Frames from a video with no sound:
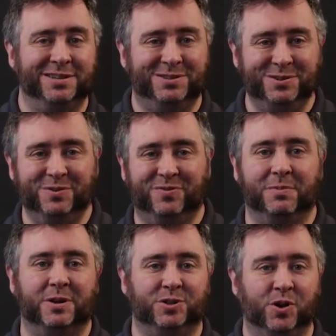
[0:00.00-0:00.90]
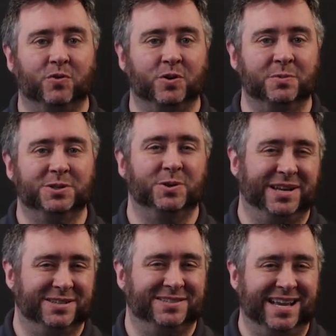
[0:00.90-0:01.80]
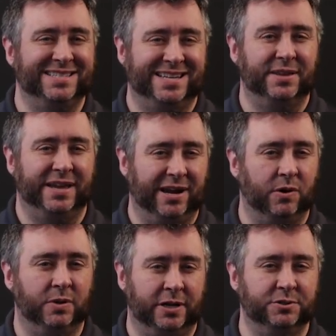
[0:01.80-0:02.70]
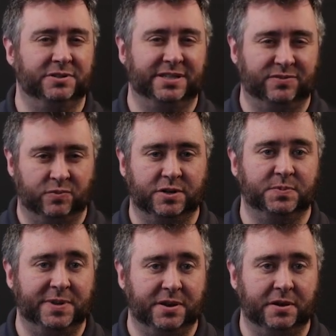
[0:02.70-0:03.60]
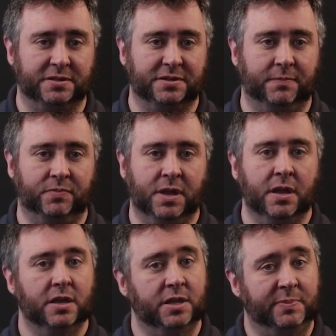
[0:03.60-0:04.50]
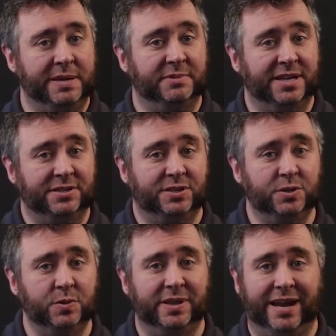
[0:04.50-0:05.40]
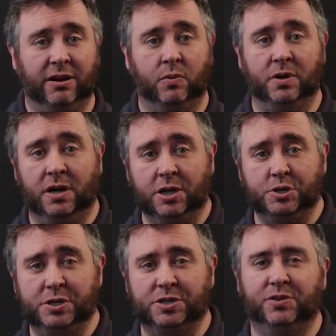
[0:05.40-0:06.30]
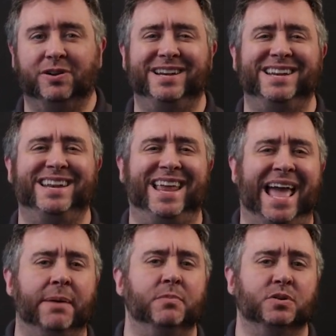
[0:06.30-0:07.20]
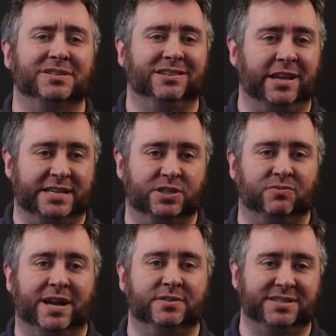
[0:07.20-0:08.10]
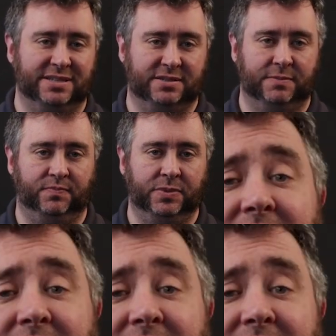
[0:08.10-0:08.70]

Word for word: Gen 2 from our showroom so I could test out the Era 100's as rear speakers. the Beam Gen 2 and the Era 100s created an Atmos-like surround system.